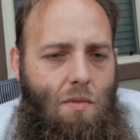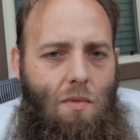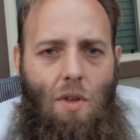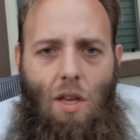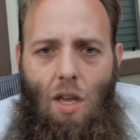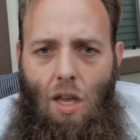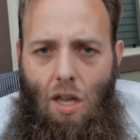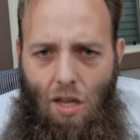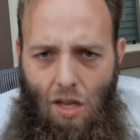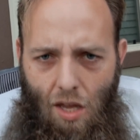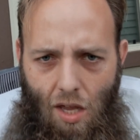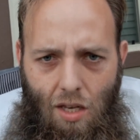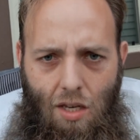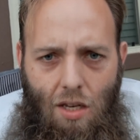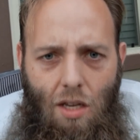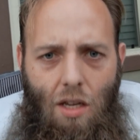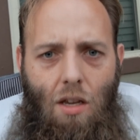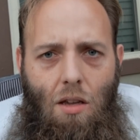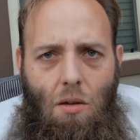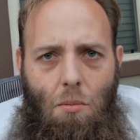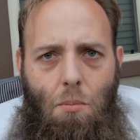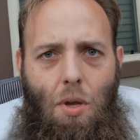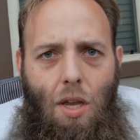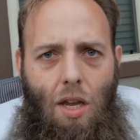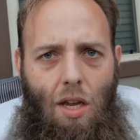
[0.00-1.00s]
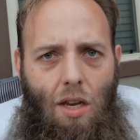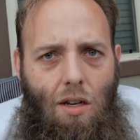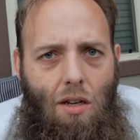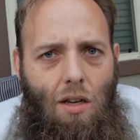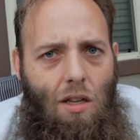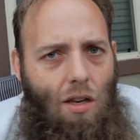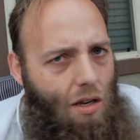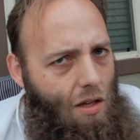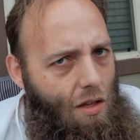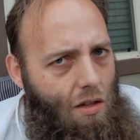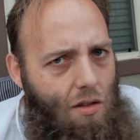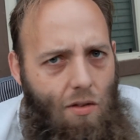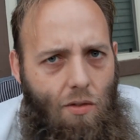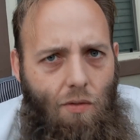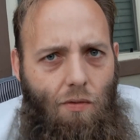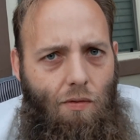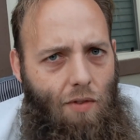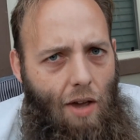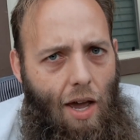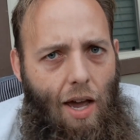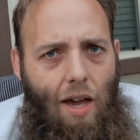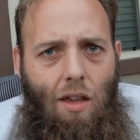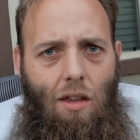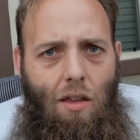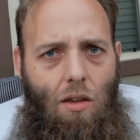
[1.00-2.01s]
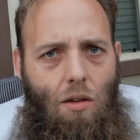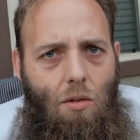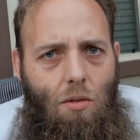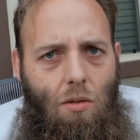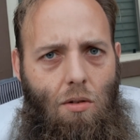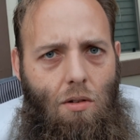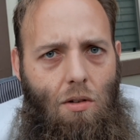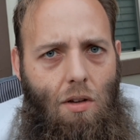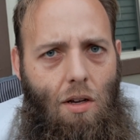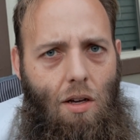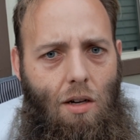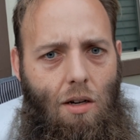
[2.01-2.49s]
It can compete in its value.